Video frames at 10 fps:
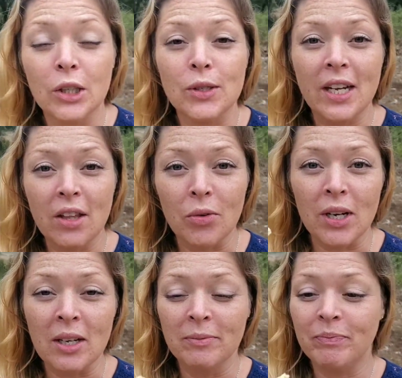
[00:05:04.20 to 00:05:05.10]
though, day
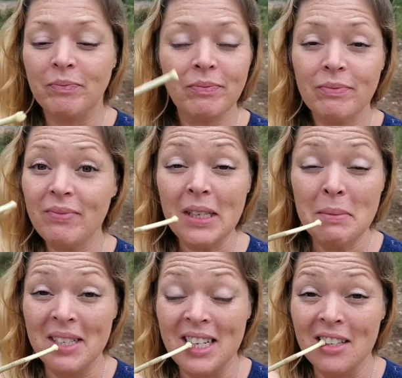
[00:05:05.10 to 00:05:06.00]
three,
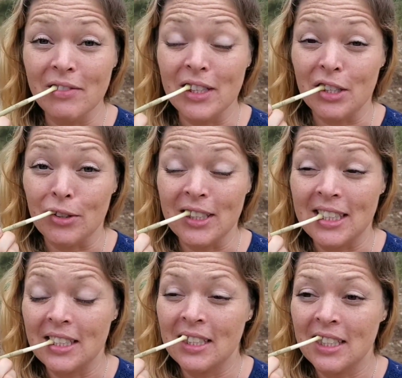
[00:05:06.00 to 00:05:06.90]
my teeth are feeling great.